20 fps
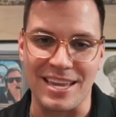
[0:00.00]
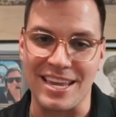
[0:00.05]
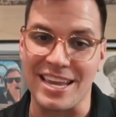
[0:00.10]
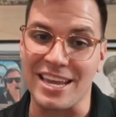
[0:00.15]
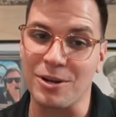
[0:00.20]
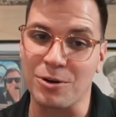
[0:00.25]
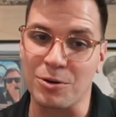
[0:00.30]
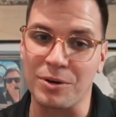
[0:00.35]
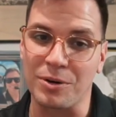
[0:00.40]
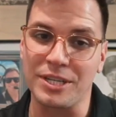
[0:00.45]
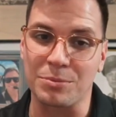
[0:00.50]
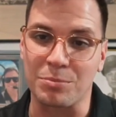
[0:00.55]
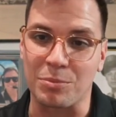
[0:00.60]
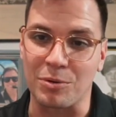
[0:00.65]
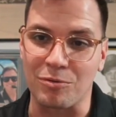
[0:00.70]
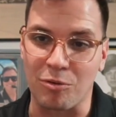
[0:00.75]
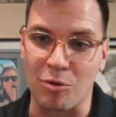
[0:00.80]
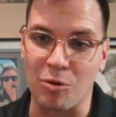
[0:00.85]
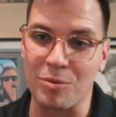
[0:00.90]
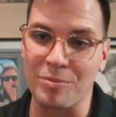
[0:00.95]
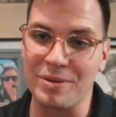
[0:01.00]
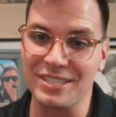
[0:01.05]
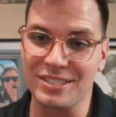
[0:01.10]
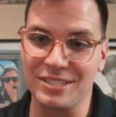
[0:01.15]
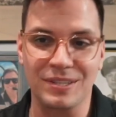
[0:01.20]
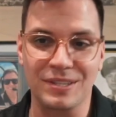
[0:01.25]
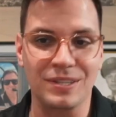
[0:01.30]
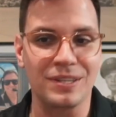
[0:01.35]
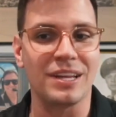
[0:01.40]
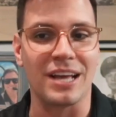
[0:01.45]
Increased
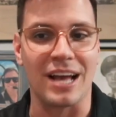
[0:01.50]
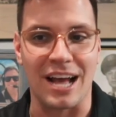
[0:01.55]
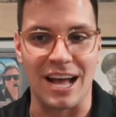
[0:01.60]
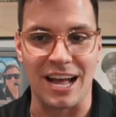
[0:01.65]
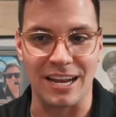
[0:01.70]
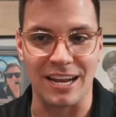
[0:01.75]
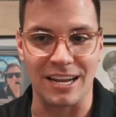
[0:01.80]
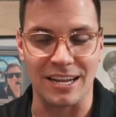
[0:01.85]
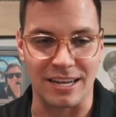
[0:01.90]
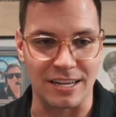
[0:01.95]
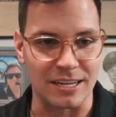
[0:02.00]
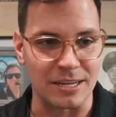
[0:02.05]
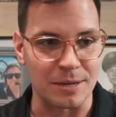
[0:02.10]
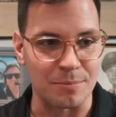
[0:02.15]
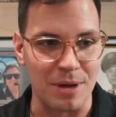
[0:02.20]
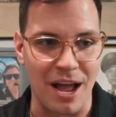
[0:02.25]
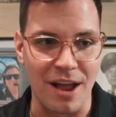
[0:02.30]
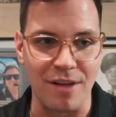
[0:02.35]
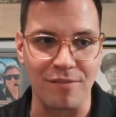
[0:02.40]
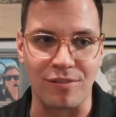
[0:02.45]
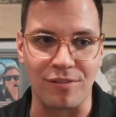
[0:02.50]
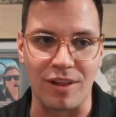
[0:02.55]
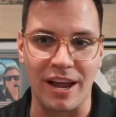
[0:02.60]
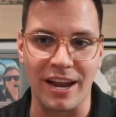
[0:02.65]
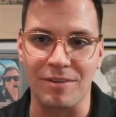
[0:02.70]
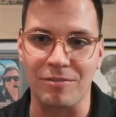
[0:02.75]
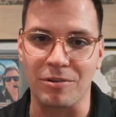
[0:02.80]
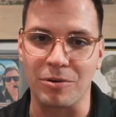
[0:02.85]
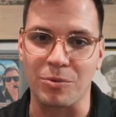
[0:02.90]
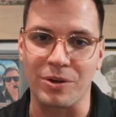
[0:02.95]
performance. I
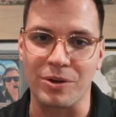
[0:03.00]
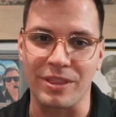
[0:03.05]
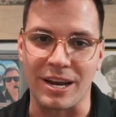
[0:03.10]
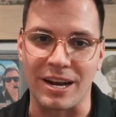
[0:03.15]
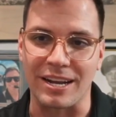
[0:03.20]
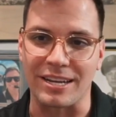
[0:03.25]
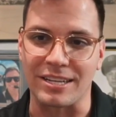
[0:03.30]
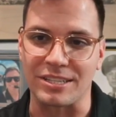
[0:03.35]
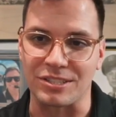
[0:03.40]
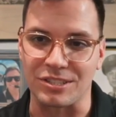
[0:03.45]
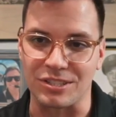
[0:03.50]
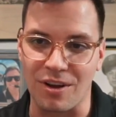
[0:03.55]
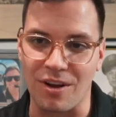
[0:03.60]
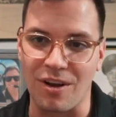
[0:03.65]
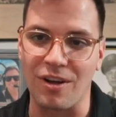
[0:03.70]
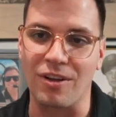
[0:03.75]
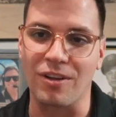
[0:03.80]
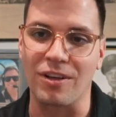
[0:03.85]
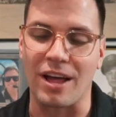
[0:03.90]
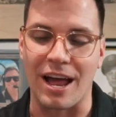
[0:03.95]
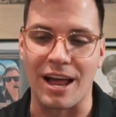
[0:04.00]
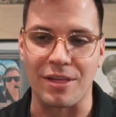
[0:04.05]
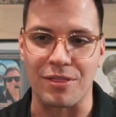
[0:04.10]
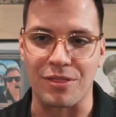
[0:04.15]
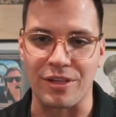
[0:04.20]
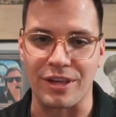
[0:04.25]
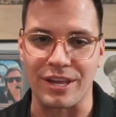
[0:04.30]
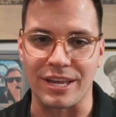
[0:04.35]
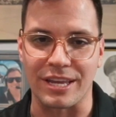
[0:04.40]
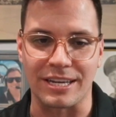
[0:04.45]
fly everyone that I install. I
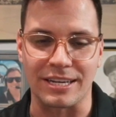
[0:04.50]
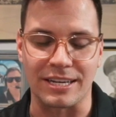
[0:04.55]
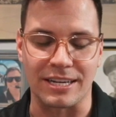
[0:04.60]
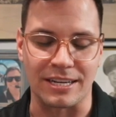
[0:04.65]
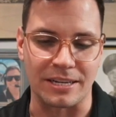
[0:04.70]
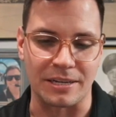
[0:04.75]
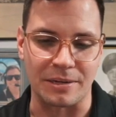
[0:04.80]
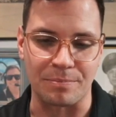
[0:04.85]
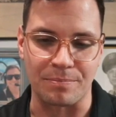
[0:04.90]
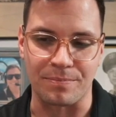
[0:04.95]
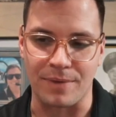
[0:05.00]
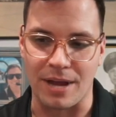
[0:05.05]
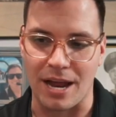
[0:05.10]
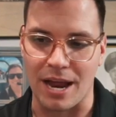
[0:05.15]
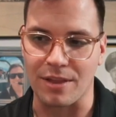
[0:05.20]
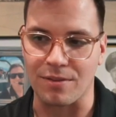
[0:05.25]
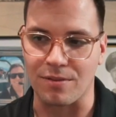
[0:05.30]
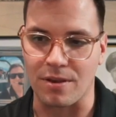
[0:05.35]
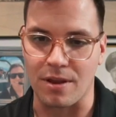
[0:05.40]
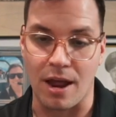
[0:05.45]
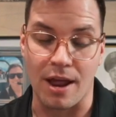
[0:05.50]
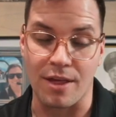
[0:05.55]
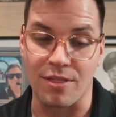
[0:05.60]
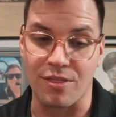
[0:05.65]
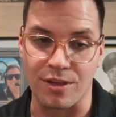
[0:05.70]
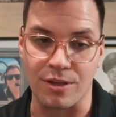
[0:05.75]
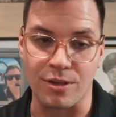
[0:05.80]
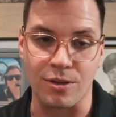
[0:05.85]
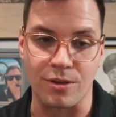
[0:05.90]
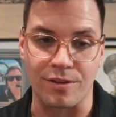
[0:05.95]
think
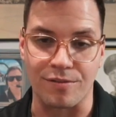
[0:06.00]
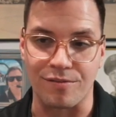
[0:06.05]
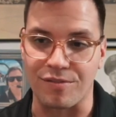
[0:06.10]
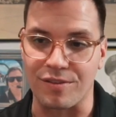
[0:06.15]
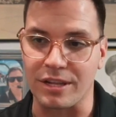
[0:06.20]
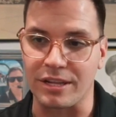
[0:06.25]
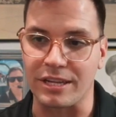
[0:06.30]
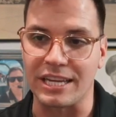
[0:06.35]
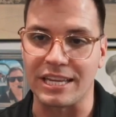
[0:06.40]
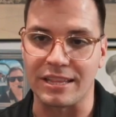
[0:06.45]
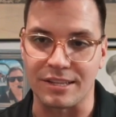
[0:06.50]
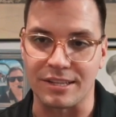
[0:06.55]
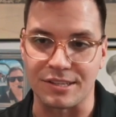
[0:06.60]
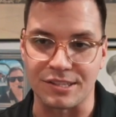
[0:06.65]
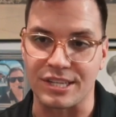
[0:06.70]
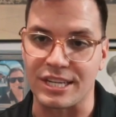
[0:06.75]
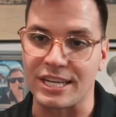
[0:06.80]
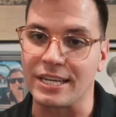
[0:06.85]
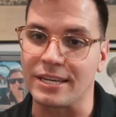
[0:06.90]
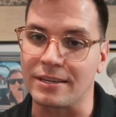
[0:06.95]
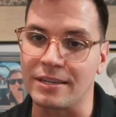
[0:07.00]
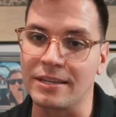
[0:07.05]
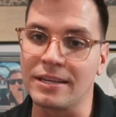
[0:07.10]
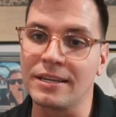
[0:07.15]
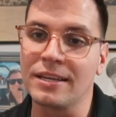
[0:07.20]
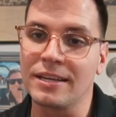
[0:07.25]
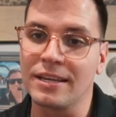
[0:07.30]
you can feel it in the seat.